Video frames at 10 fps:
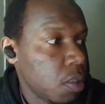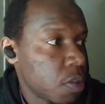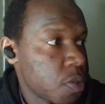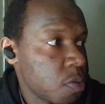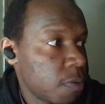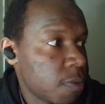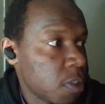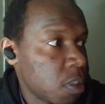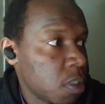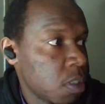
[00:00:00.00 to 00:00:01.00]
So
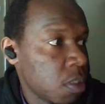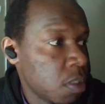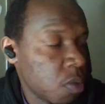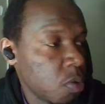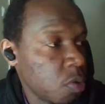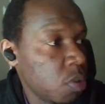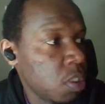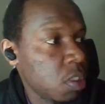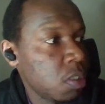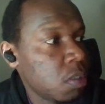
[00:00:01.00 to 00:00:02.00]
after
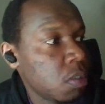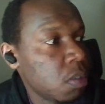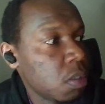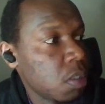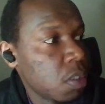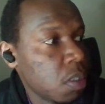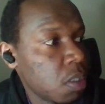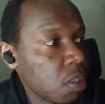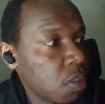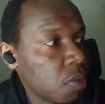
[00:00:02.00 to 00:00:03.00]
downloading, and
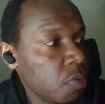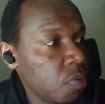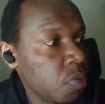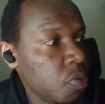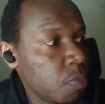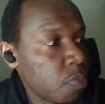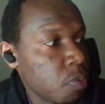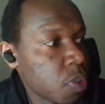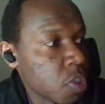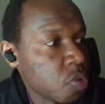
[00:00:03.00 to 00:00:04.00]
it will
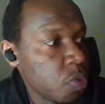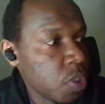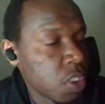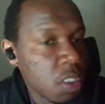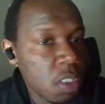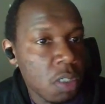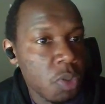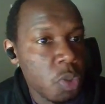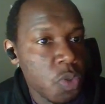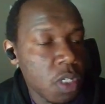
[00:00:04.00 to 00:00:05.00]
prompt us to enter
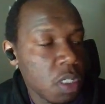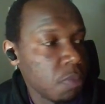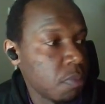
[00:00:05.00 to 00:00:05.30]
a username.